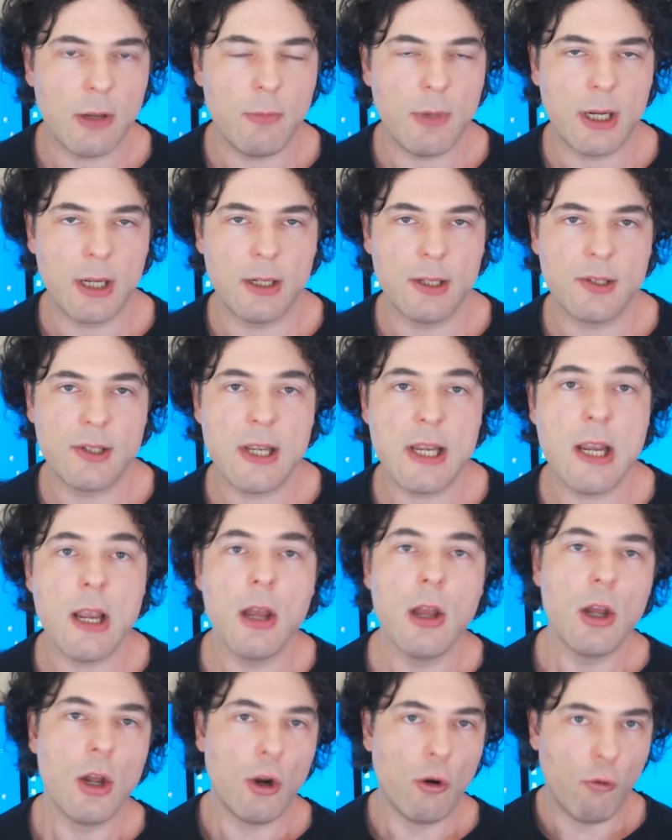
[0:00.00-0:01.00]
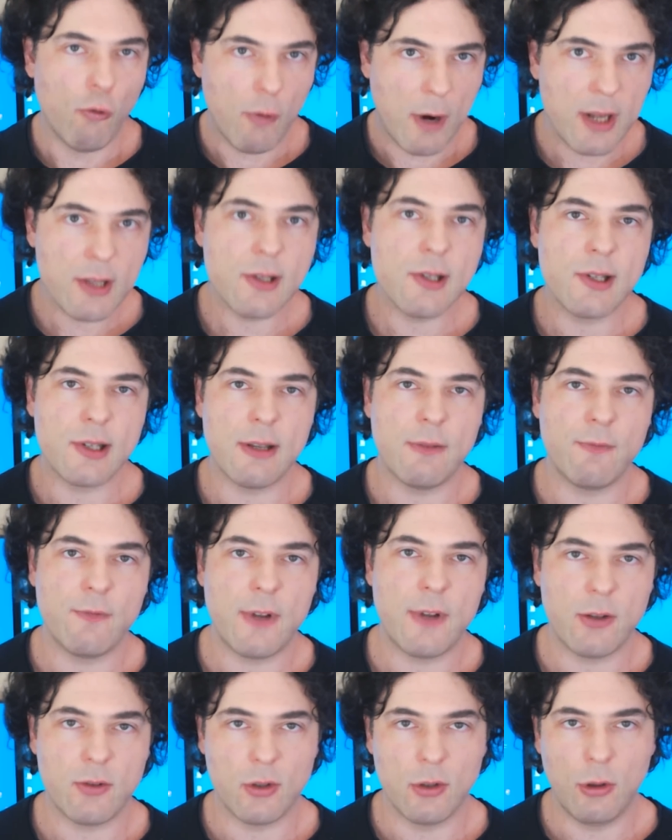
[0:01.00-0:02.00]
we're going to see Ryzen
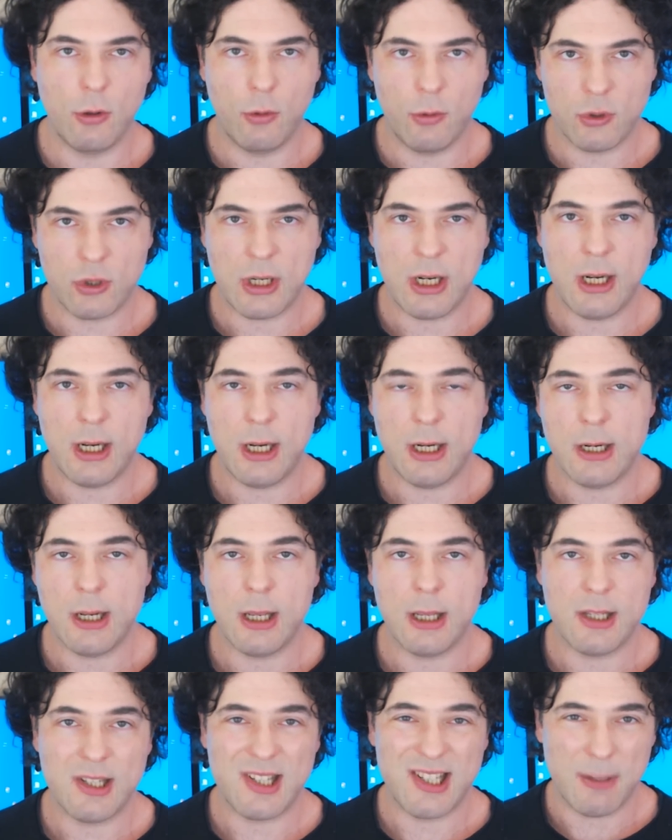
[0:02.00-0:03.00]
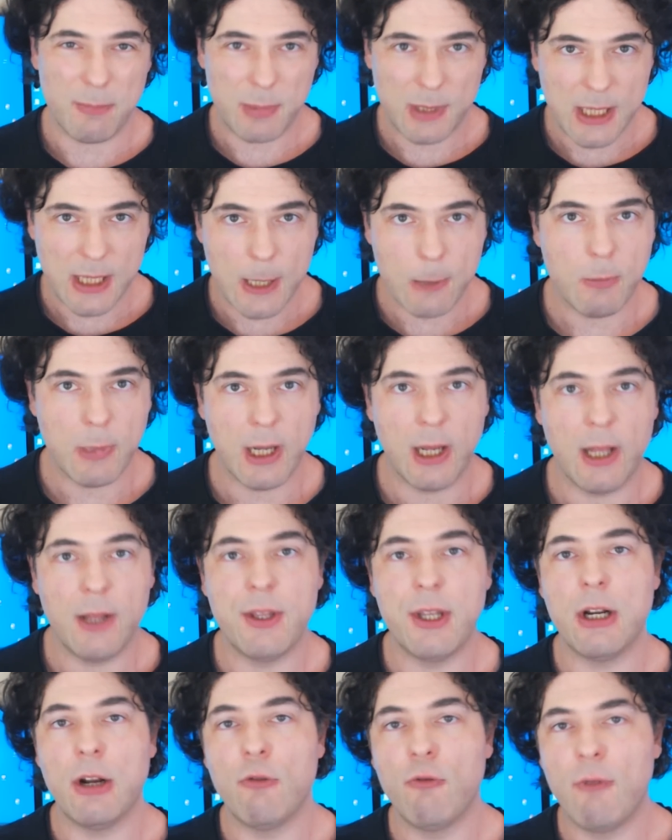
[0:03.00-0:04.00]
7000 launch in September, and
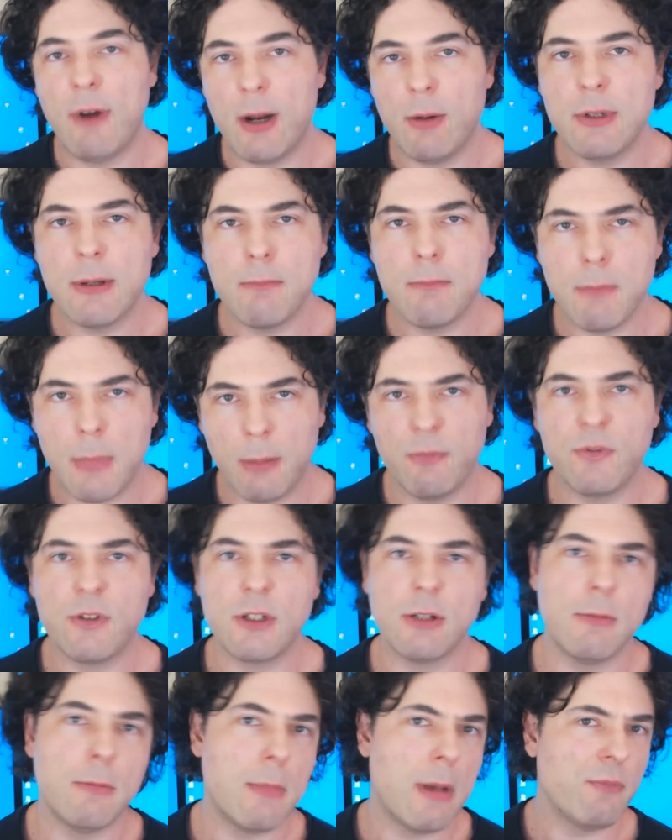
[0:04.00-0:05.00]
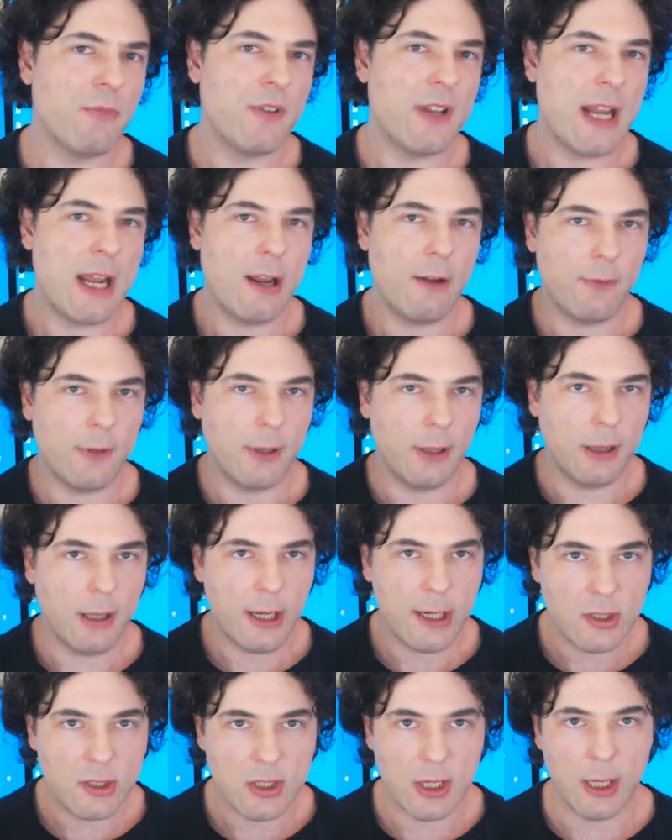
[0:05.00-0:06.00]
then around a month to a month and a half
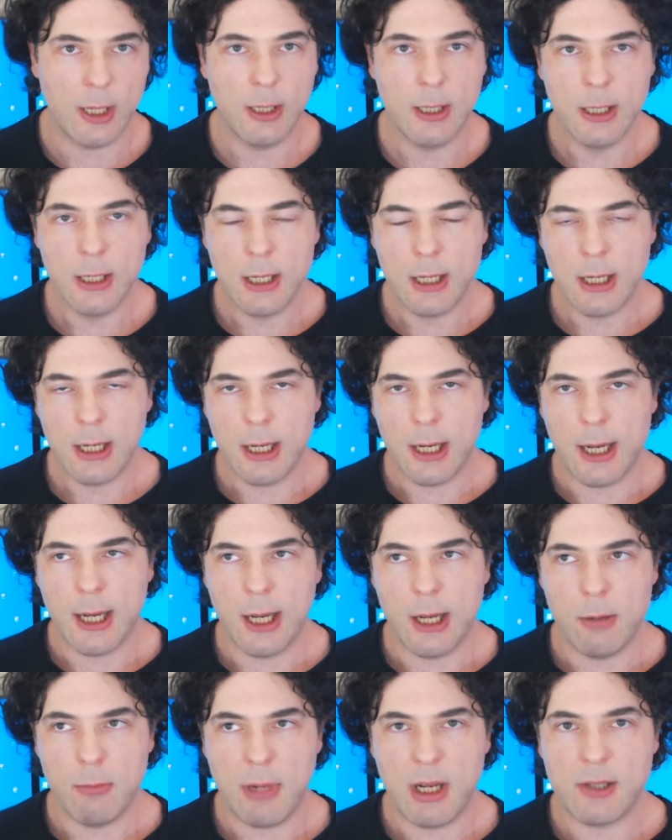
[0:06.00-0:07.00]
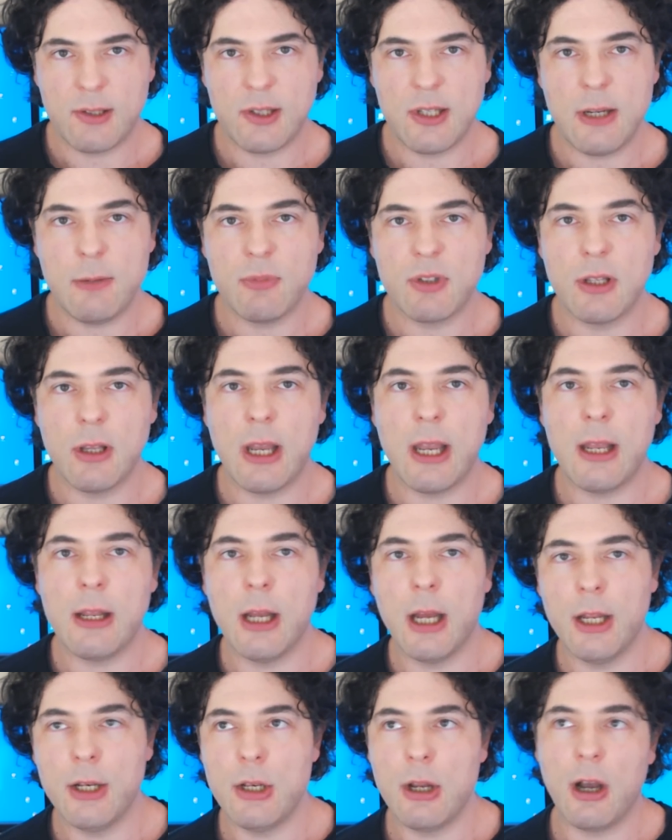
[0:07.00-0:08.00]
later, um, it seems that
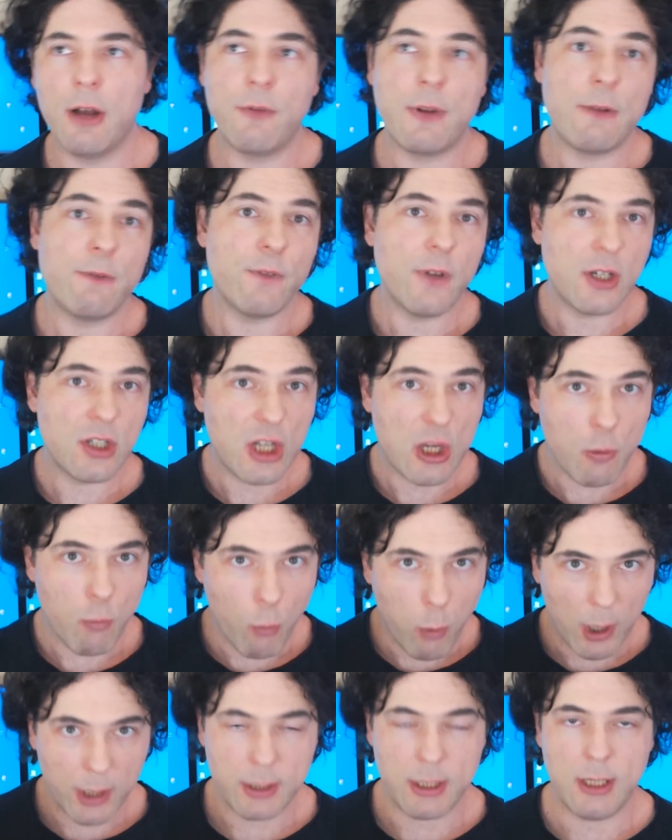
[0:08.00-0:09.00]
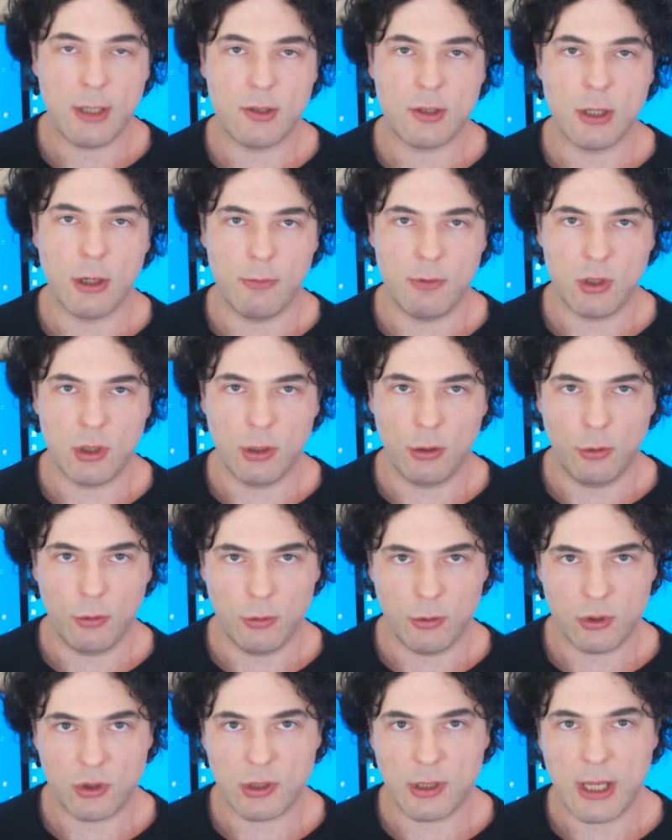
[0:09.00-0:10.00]
uh, Navi 31 is going to
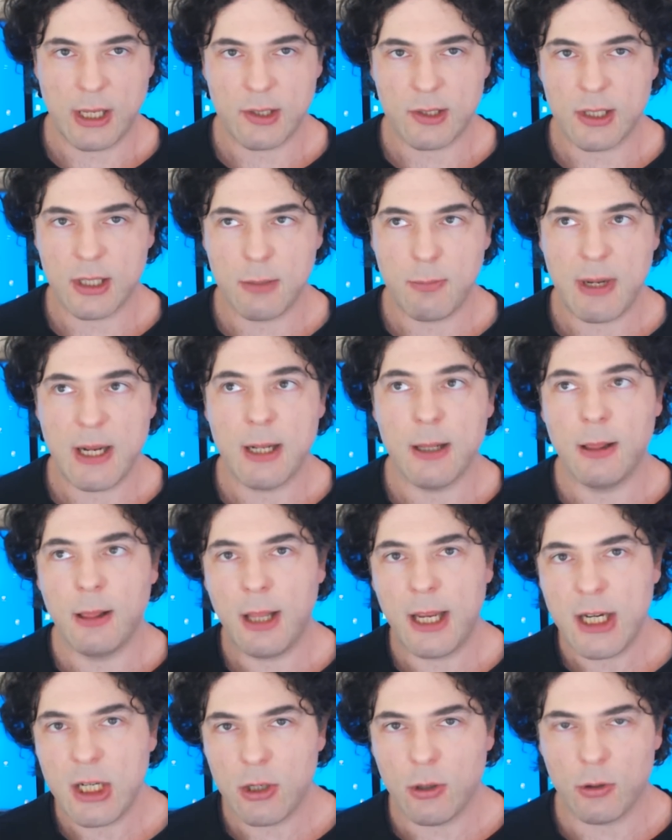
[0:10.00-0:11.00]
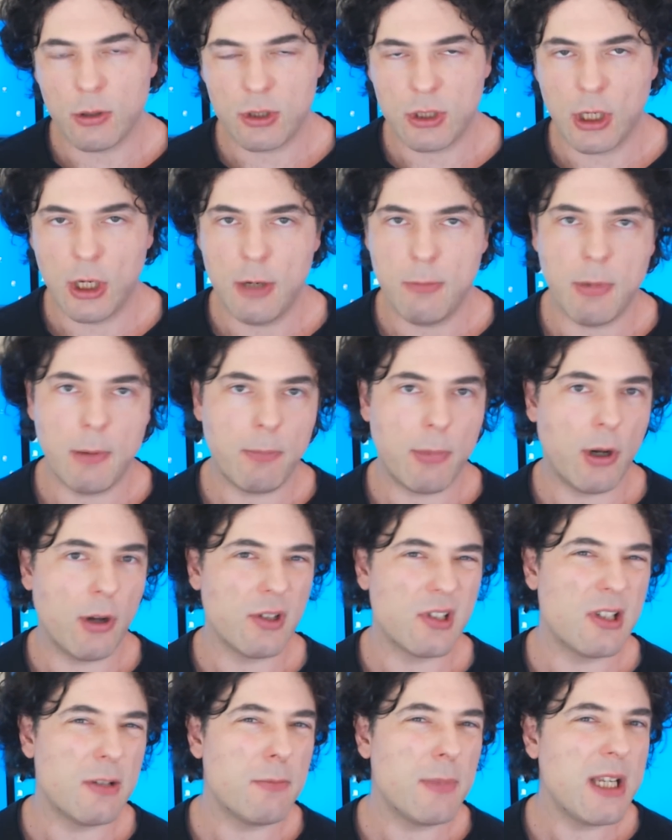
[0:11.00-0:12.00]
launch. So that's going to be late October,
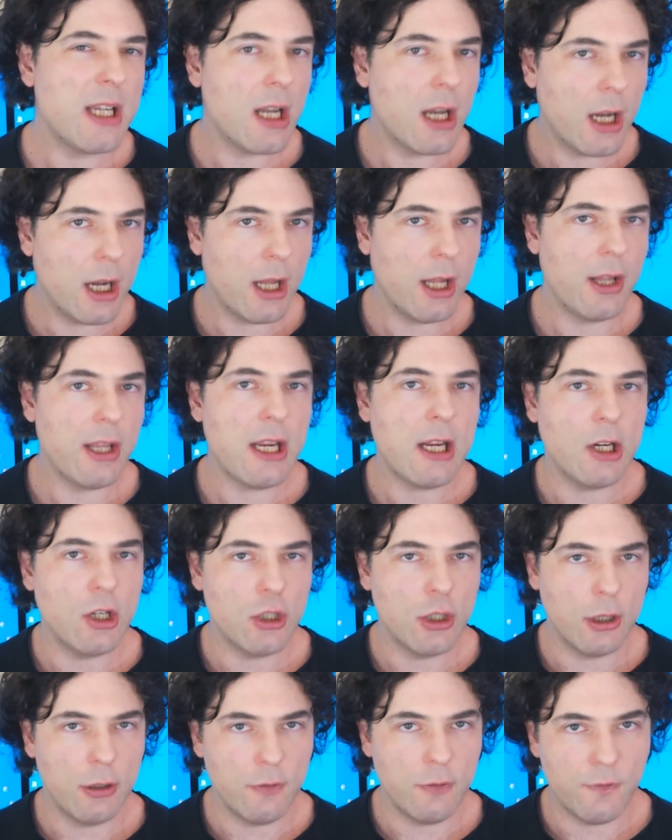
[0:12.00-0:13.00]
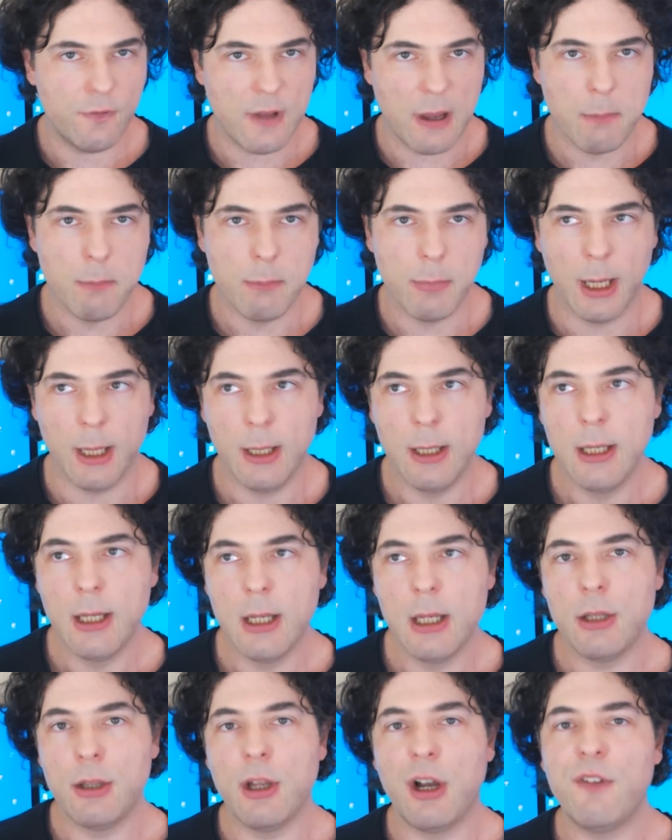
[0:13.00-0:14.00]
possibly early November.
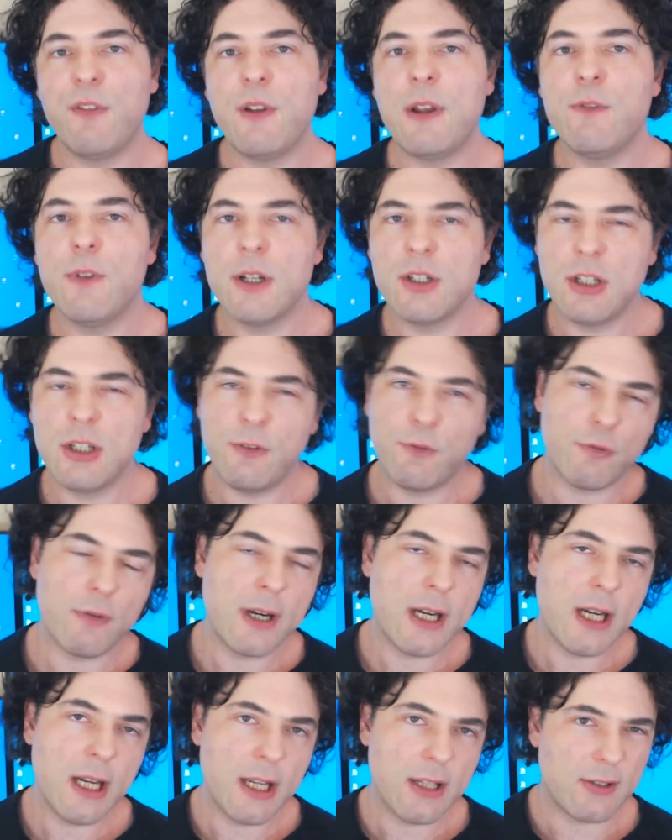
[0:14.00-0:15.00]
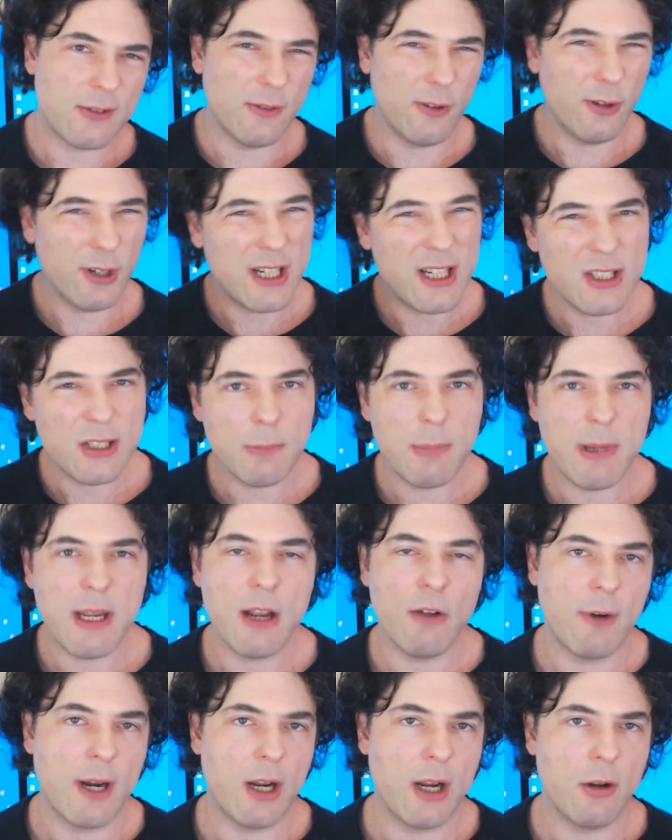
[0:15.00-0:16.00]
Navi 33 is looking to be
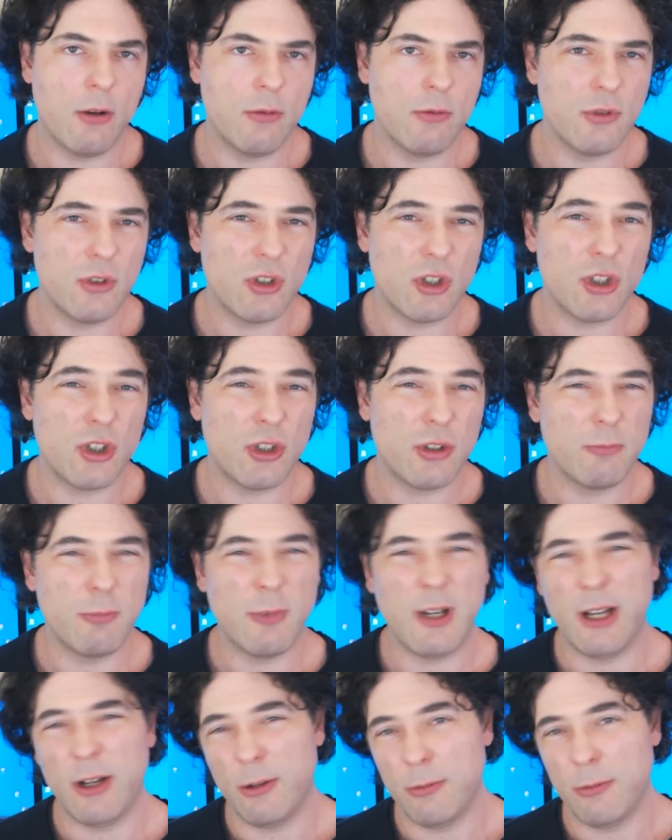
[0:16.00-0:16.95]
around well,